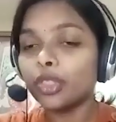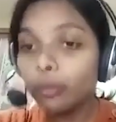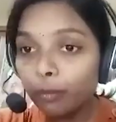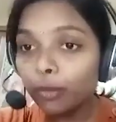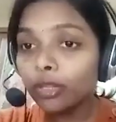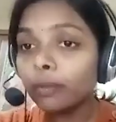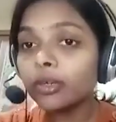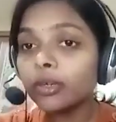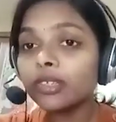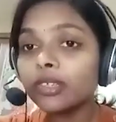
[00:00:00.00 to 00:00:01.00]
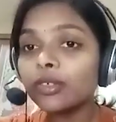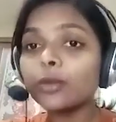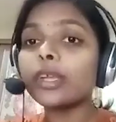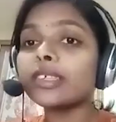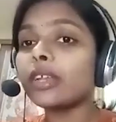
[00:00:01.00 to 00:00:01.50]
the person
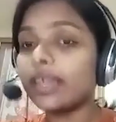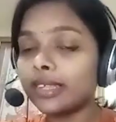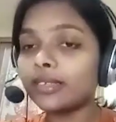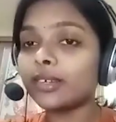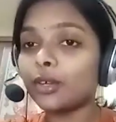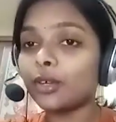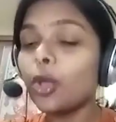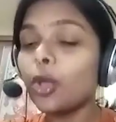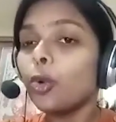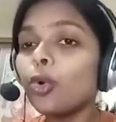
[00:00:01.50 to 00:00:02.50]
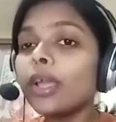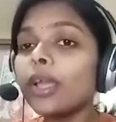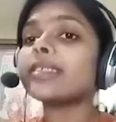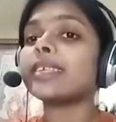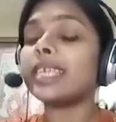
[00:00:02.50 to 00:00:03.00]
who is the lessor, who
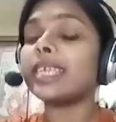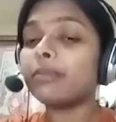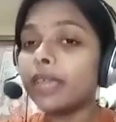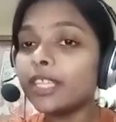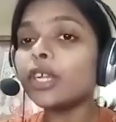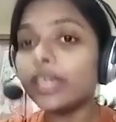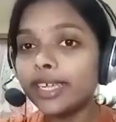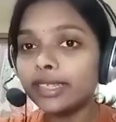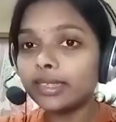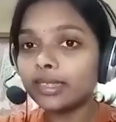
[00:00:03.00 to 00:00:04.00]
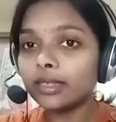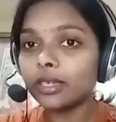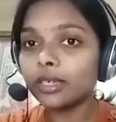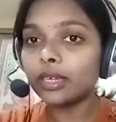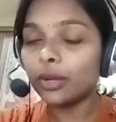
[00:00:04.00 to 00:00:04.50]
is giving the lease,
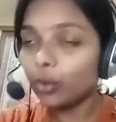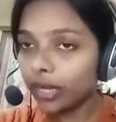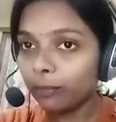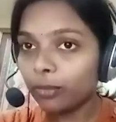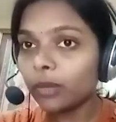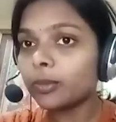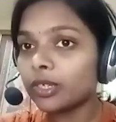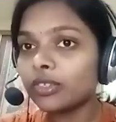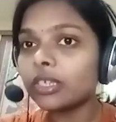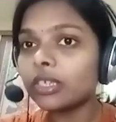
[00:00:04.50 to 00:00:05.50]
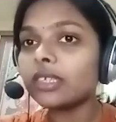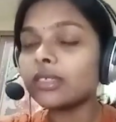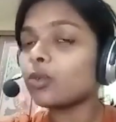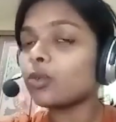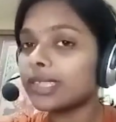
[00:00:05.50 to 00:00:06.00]
okay, the person is
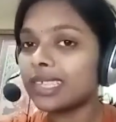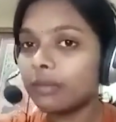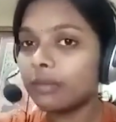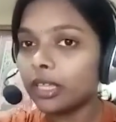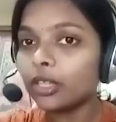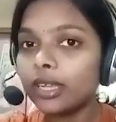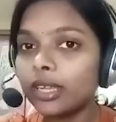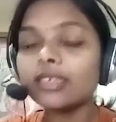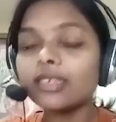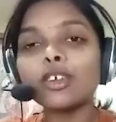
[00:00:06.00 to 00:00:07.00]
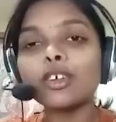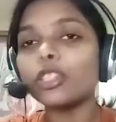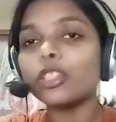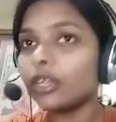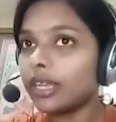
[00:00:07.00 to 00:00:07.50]
who is giving the lease is
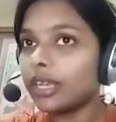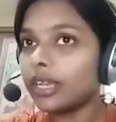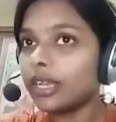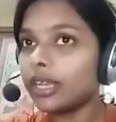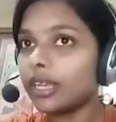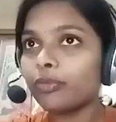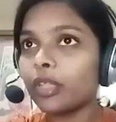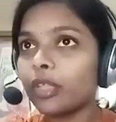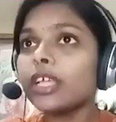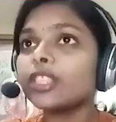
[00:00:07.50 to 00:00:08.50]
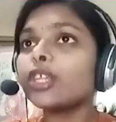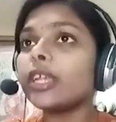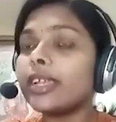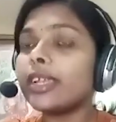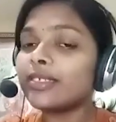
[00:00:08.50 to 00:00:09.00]
called the lessor. The
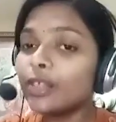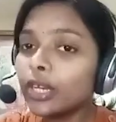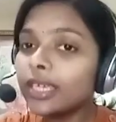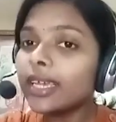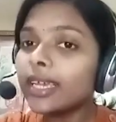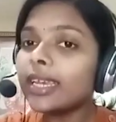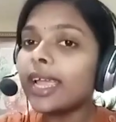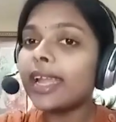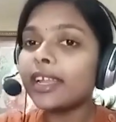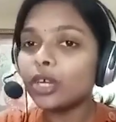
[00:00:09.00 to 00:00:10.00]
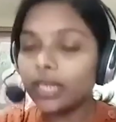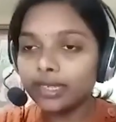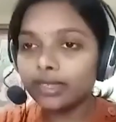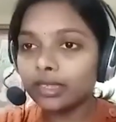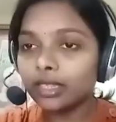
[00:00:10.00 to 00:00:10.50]
lessor can end the
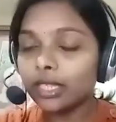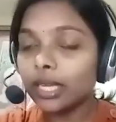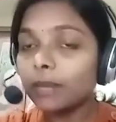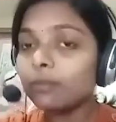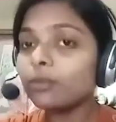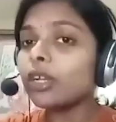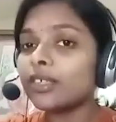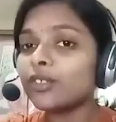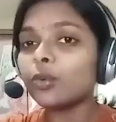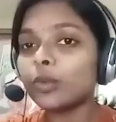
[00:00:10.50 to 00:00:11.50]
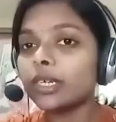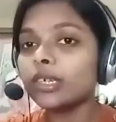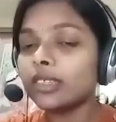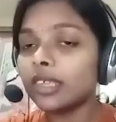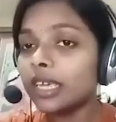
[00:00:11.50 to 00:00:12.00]
lease. If the lessor
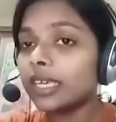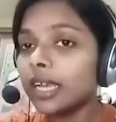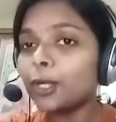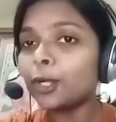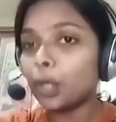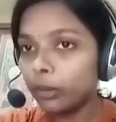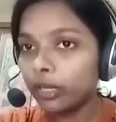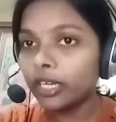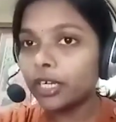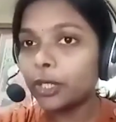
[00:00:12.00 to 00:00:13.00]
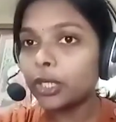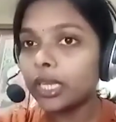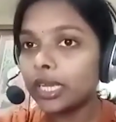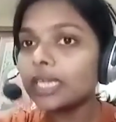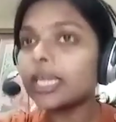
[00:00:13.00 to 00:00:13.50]
wants, he can terminate
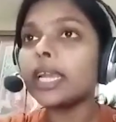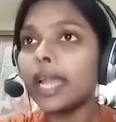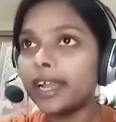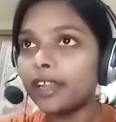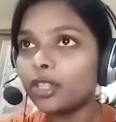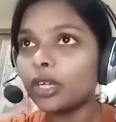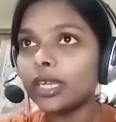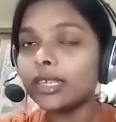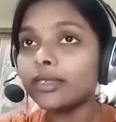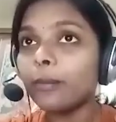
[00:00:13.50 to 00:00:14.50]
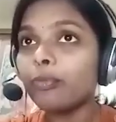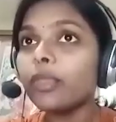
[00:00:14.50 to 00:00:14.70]
or he can end the lease